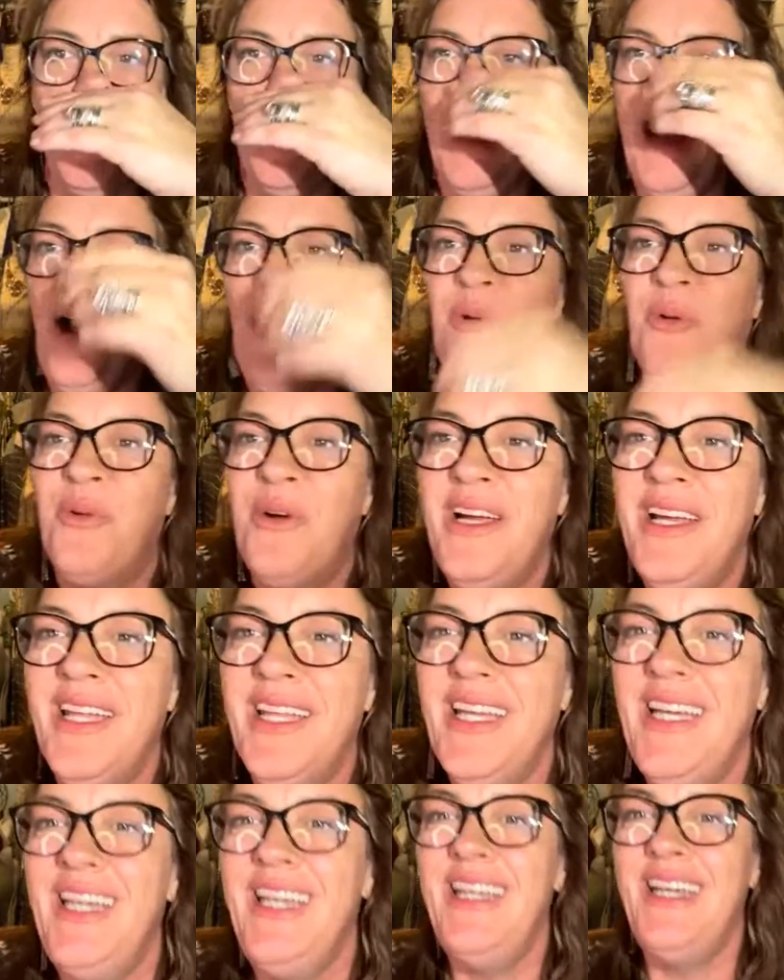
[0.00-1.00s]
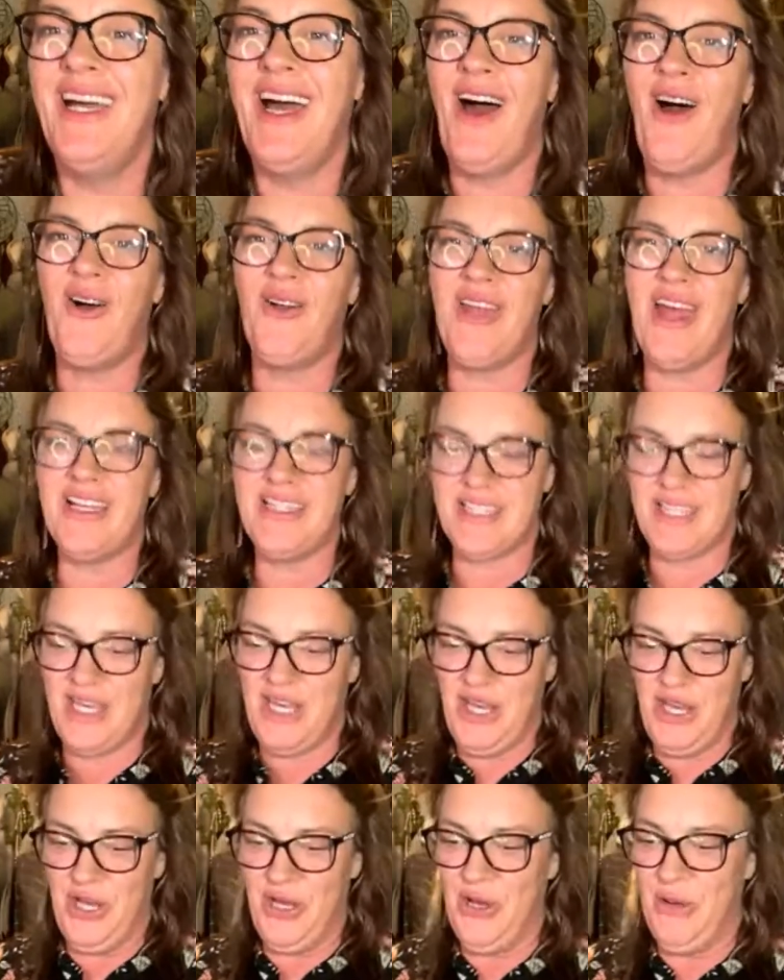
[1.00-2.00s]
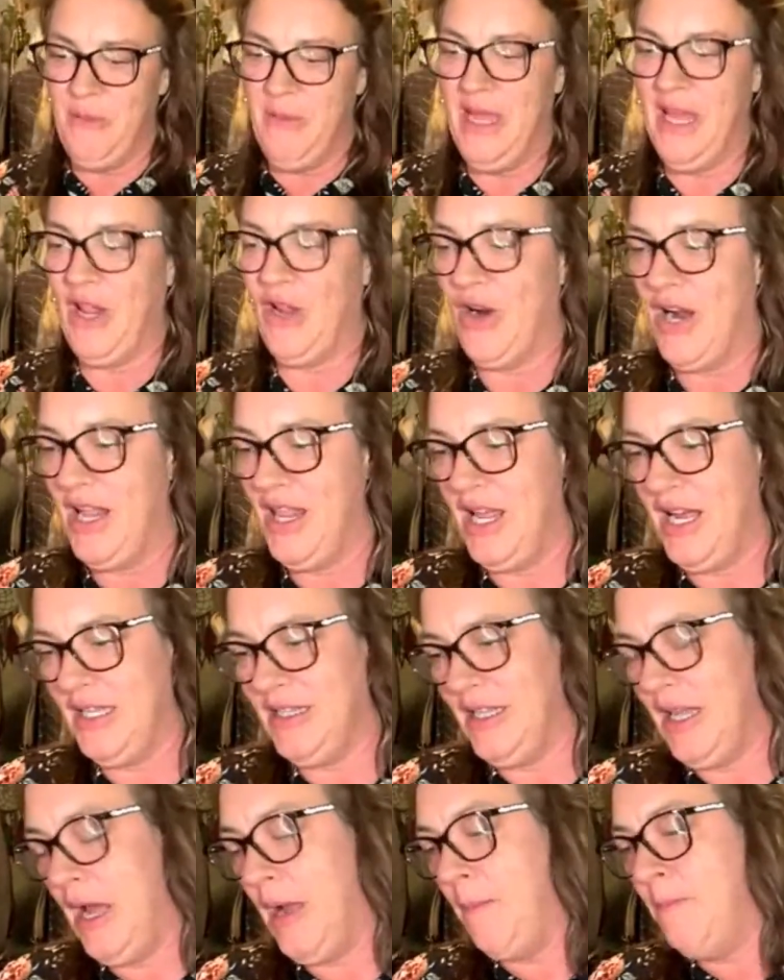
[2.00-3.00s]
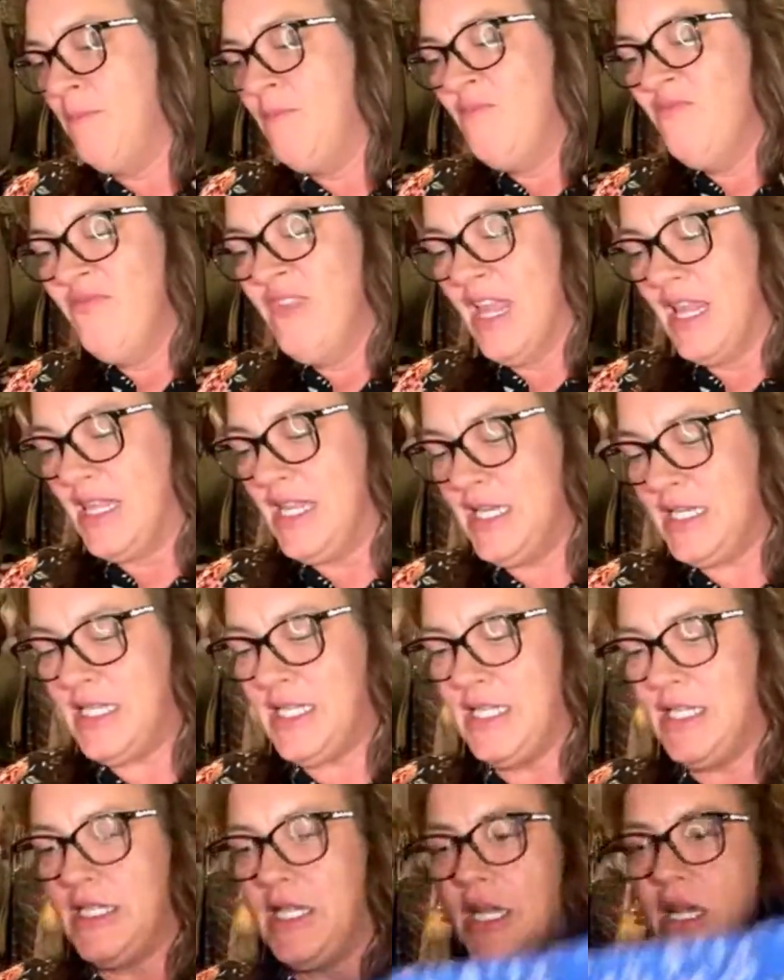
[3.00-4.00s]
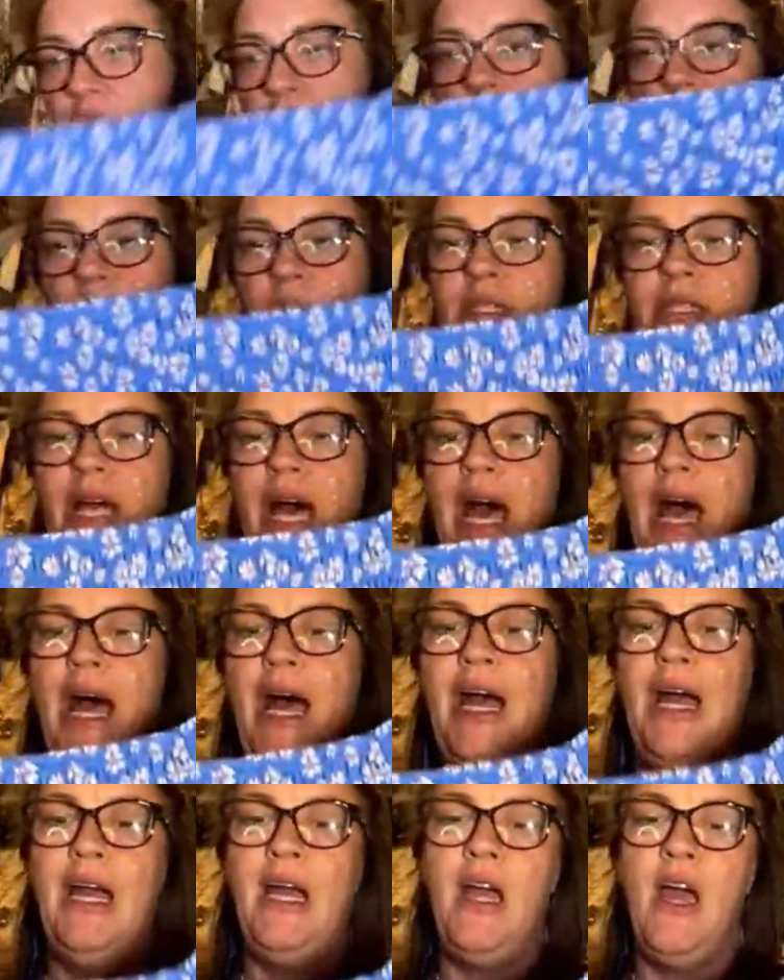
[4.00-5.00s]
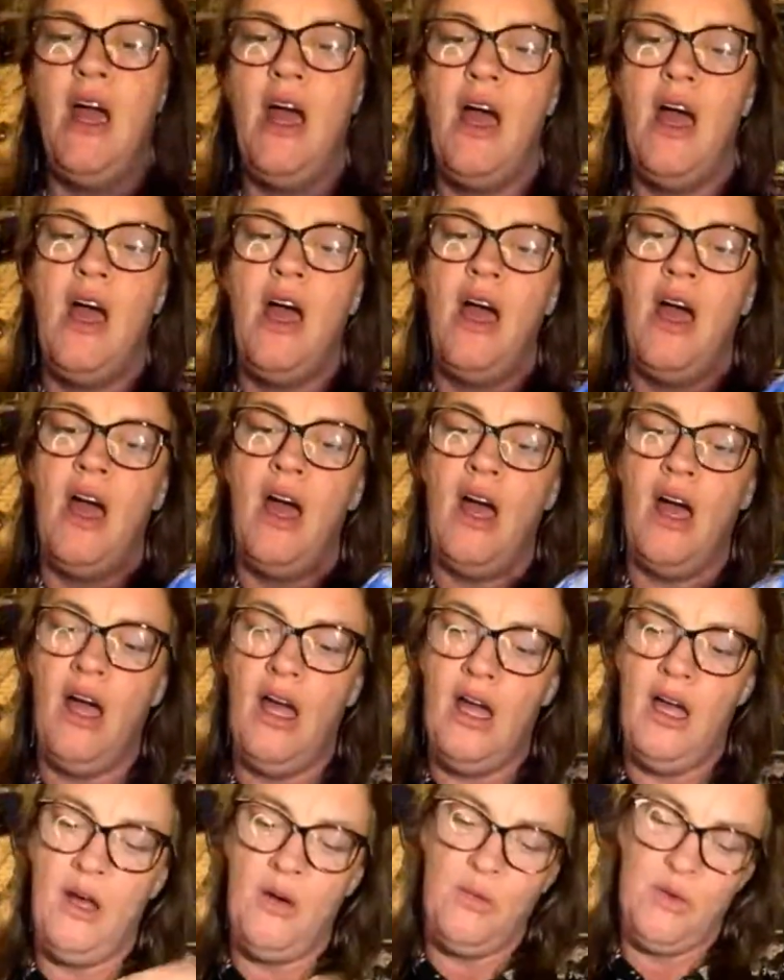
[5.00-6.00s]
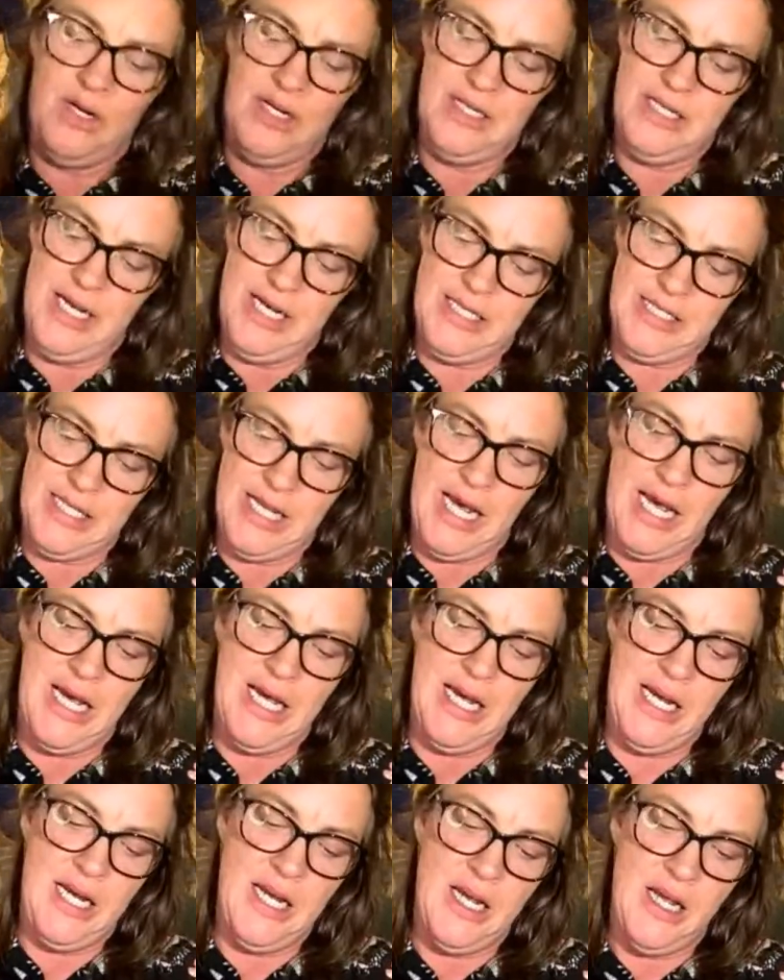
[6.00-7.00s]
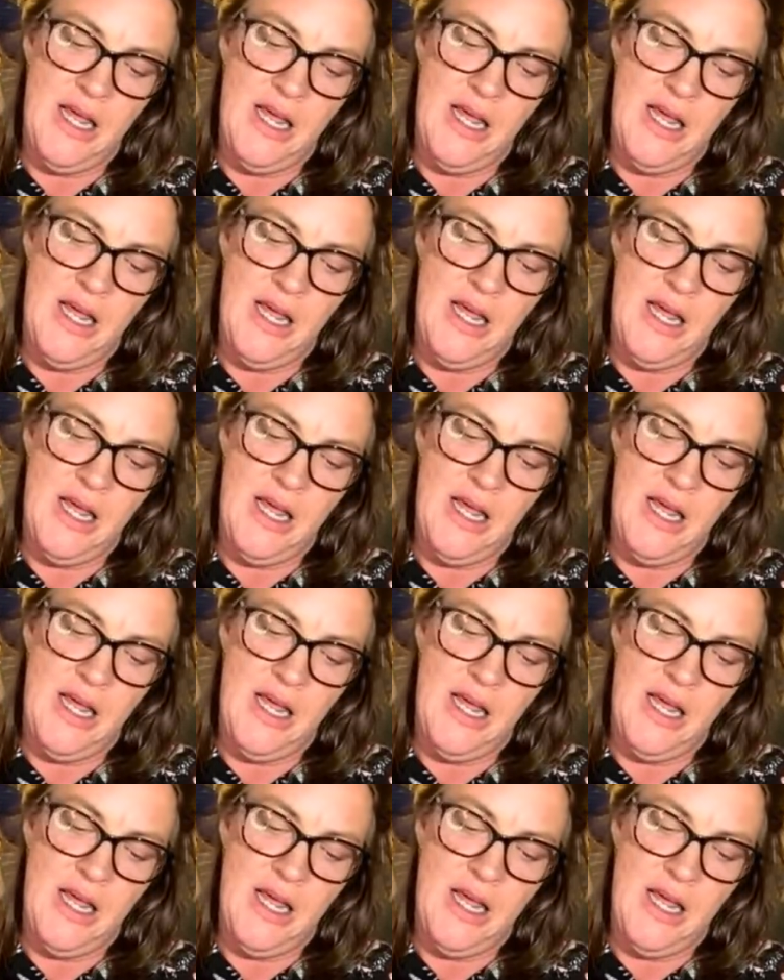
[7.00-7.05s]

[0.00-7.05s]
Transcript: Oh, really? Oh, that's cute, Miller. I like that. This is a new with tag. What does that say?